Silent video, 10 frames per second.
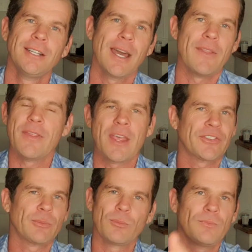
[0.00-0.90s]
And then
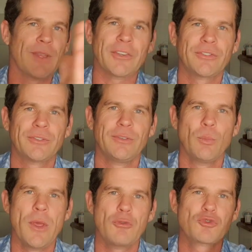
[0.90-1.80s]
that's
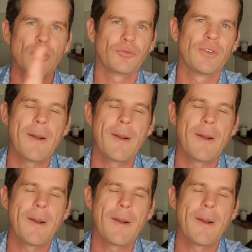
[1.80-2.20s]
where the drift